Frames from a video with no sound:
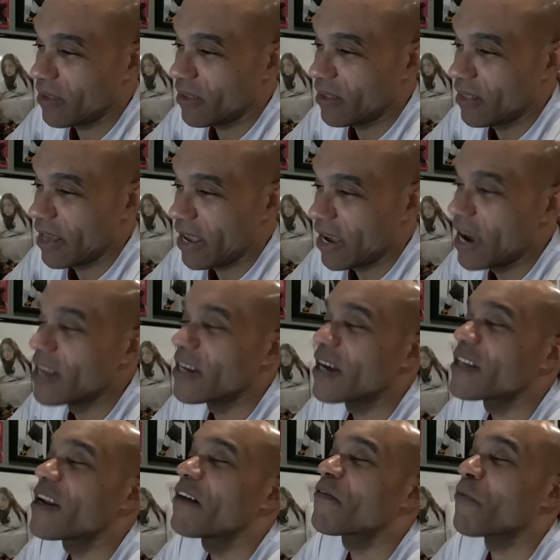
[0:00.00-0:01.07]

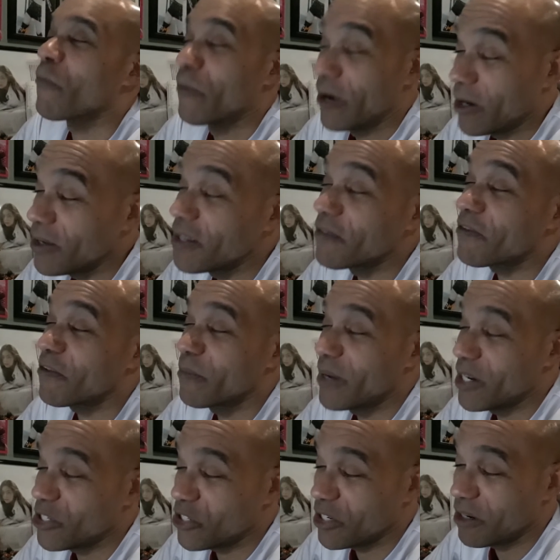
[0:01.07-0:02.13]
enough real
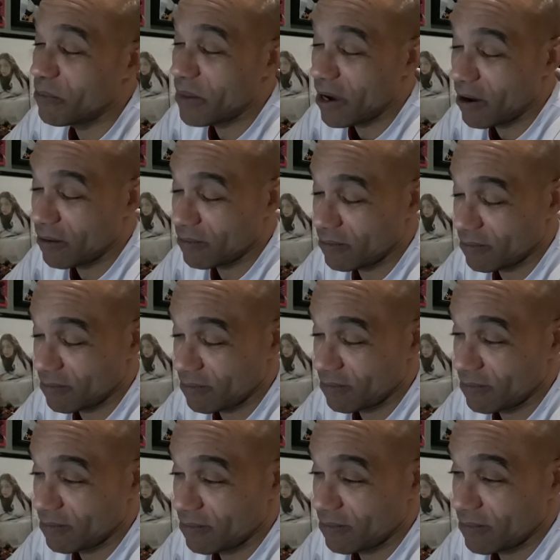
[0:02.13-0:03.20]
information about
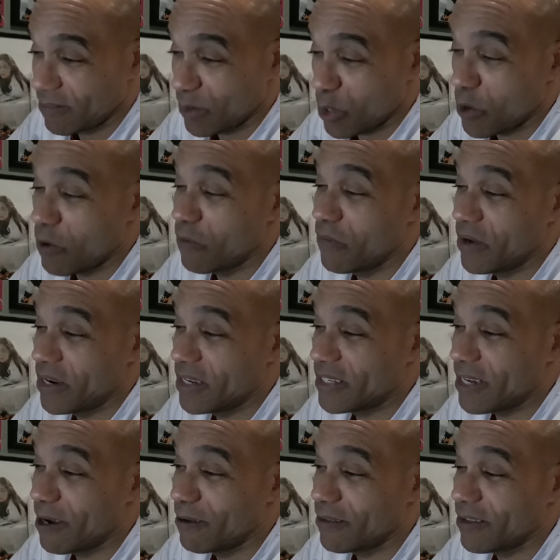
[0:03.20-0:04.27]
COVID is
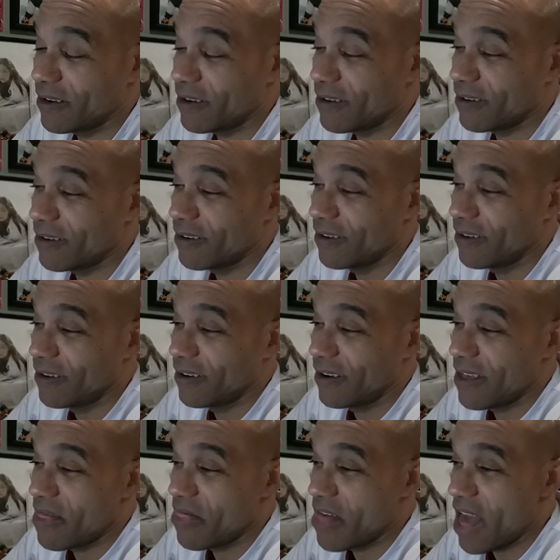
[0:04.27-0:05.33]
out there
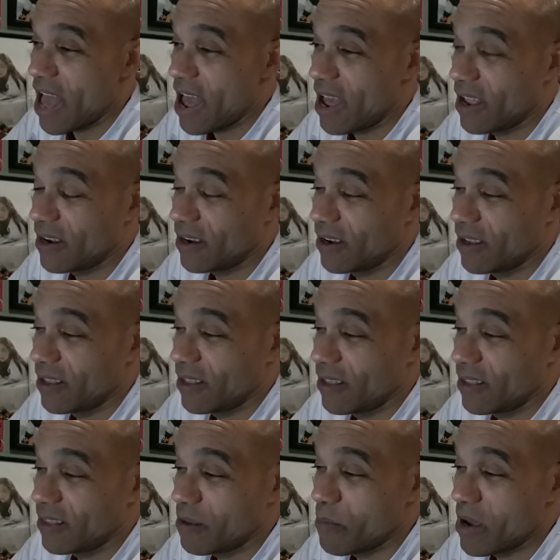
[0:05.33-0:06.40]
that
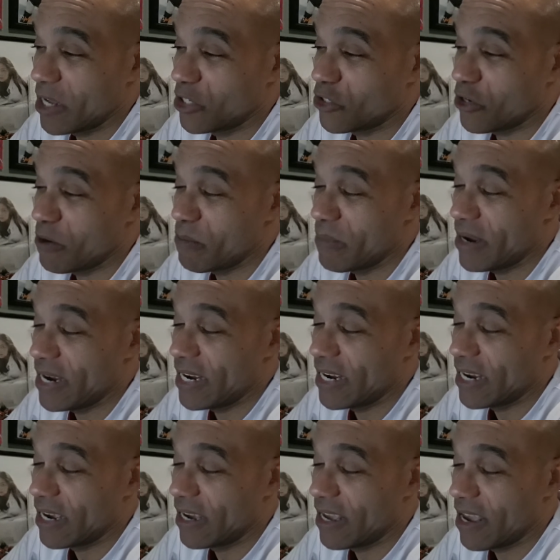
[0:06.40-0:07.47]
the mainstream
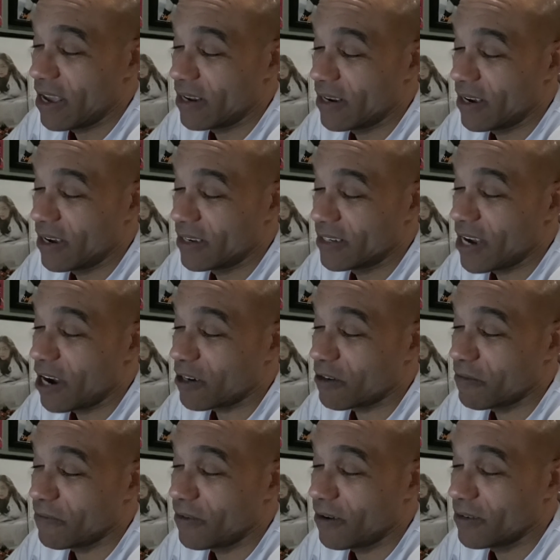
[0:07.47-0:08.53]
media and Dr.
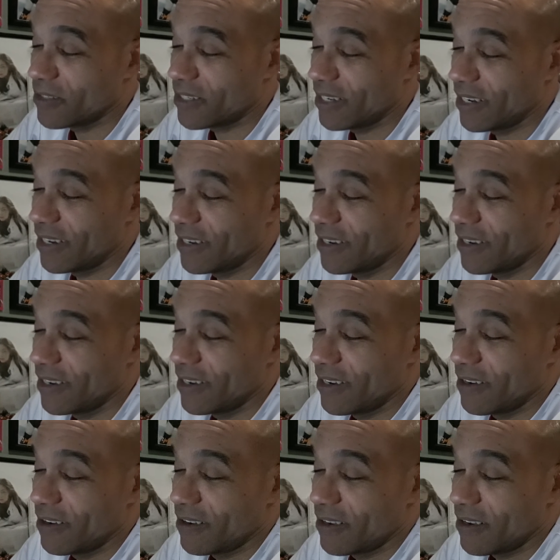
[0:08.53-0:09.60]
Falsey's
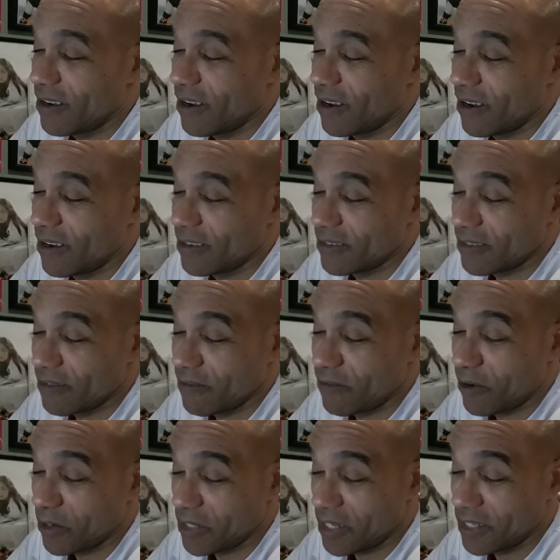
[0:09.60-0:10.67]

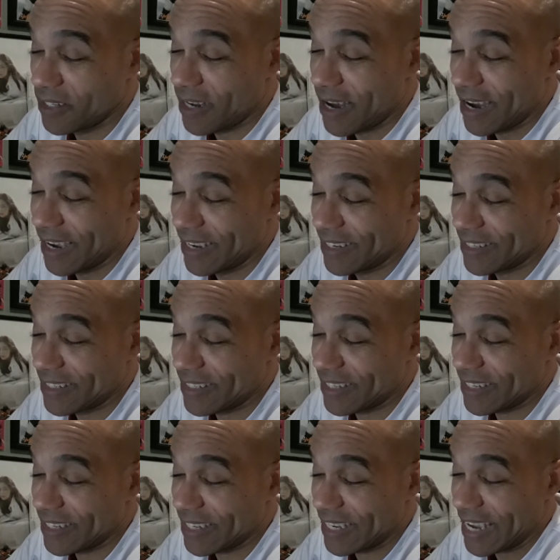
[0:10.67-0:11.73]
lies
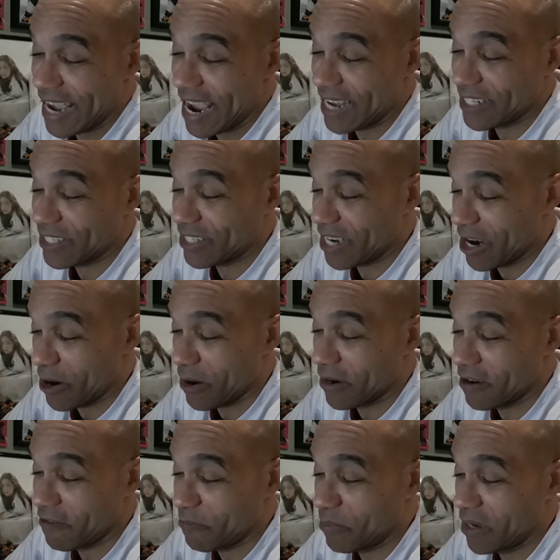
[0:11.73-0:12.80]
can't scare
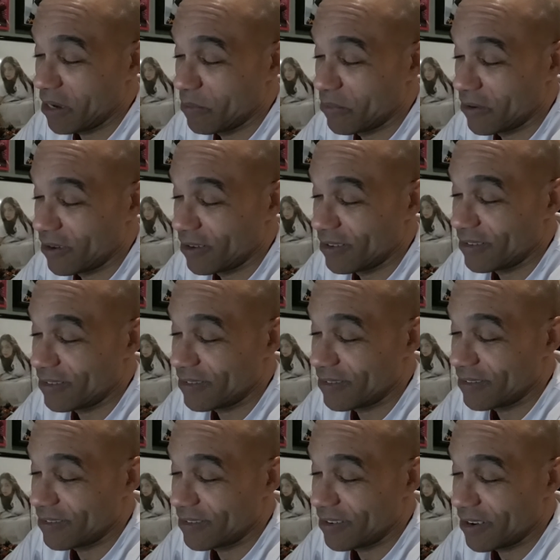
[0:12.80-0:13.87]
enough people,
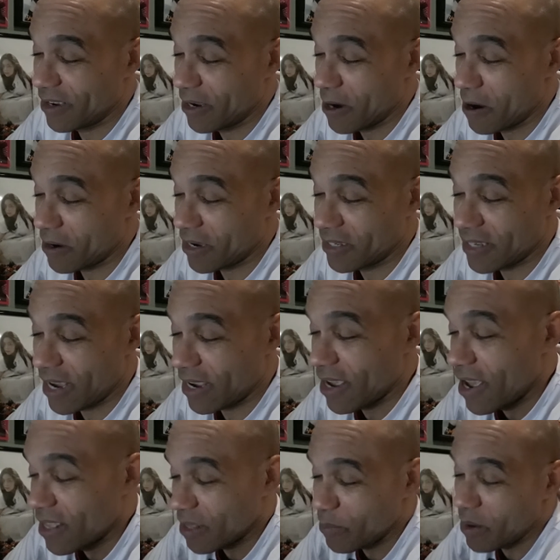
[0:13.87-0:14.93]
because like
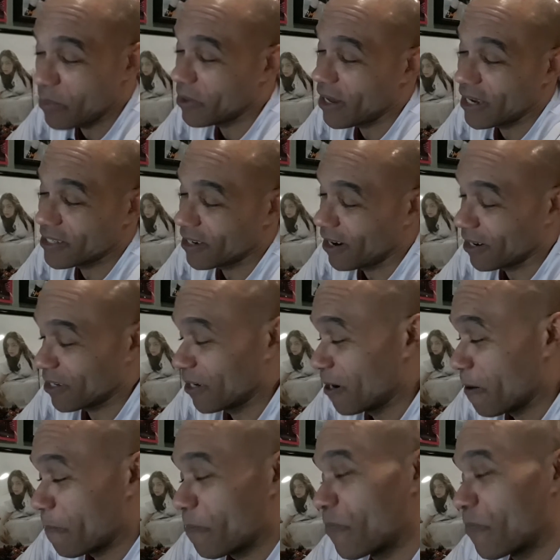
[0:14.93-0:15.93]
people I talk to,